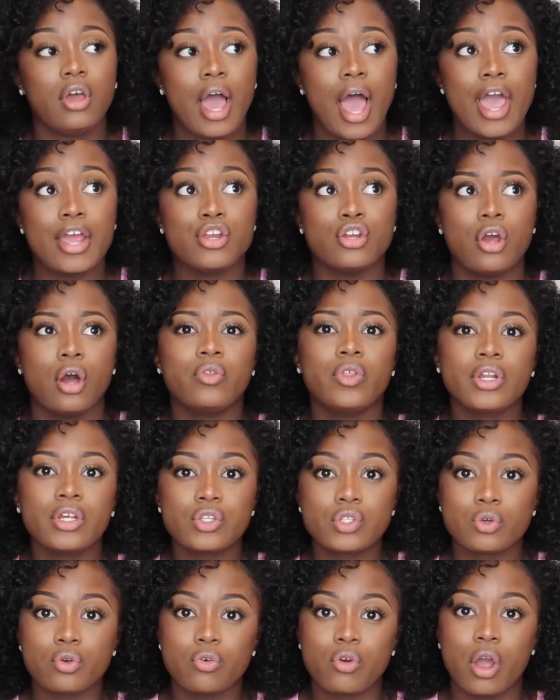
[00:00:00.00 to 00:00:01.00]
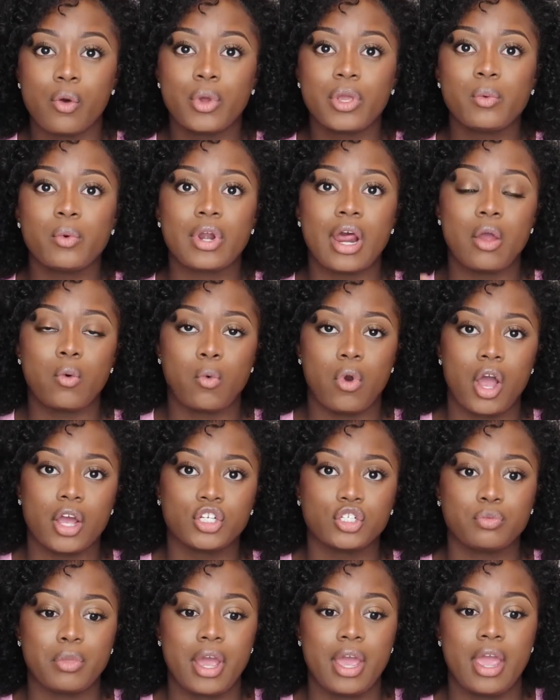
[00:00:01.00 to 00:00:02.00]
I know that it's growing when I
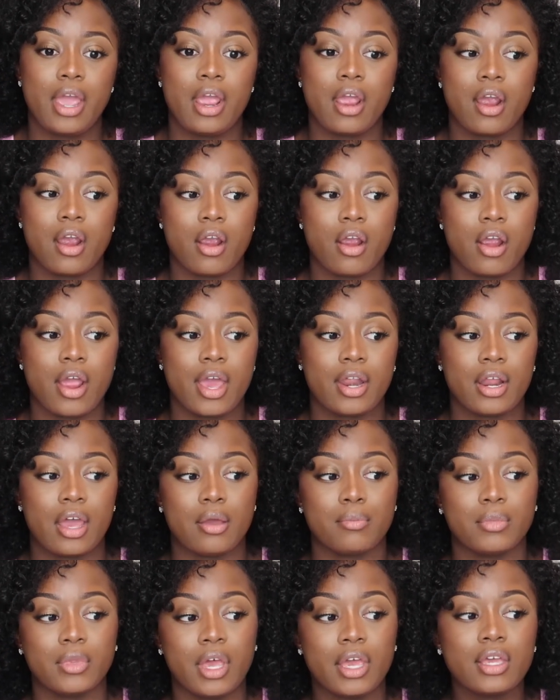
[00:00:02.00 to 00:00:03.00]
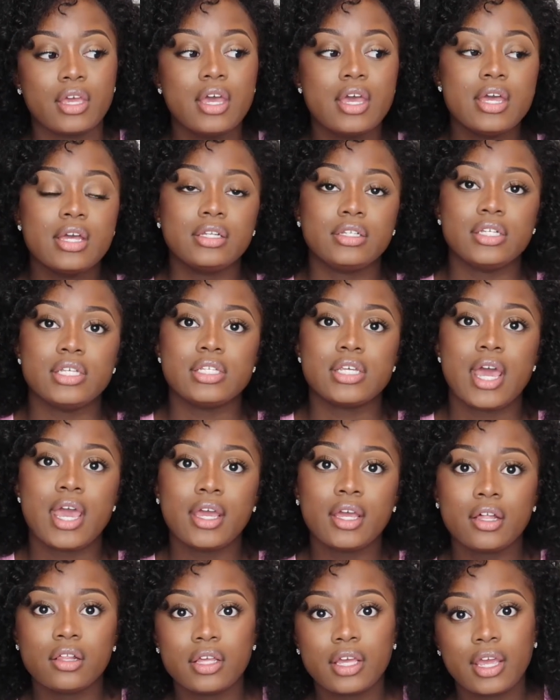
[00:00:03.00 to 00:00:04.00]
wash my hair and I'm like
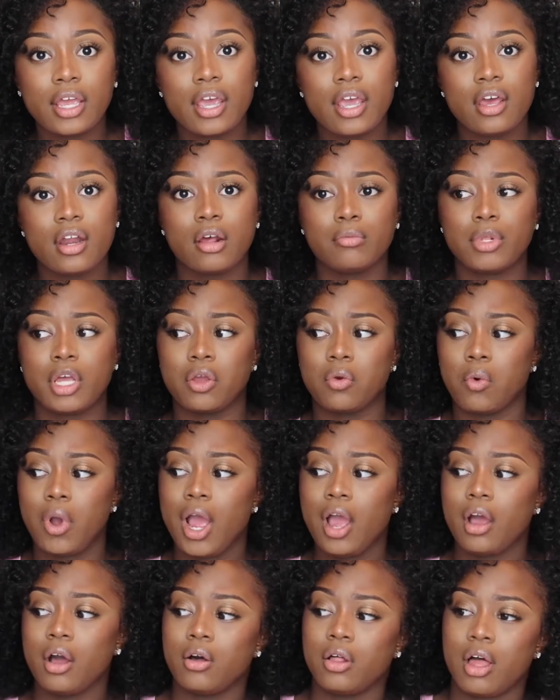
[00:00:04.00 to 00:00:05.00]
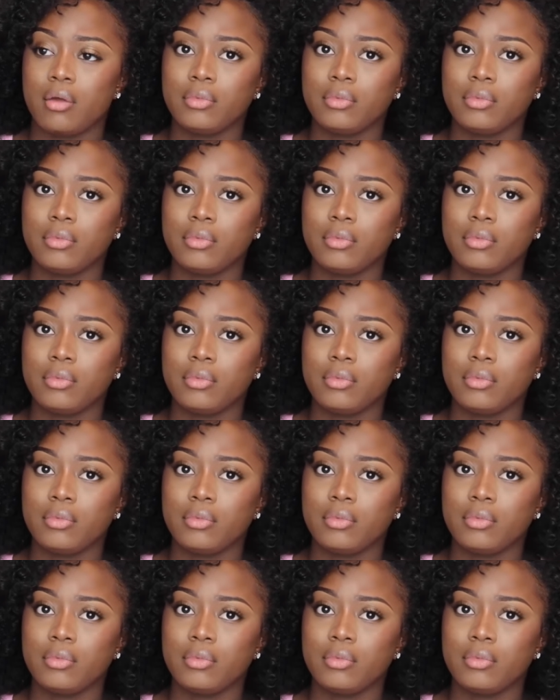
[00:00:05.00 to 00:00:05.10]
detangling it, and I'm like, wow,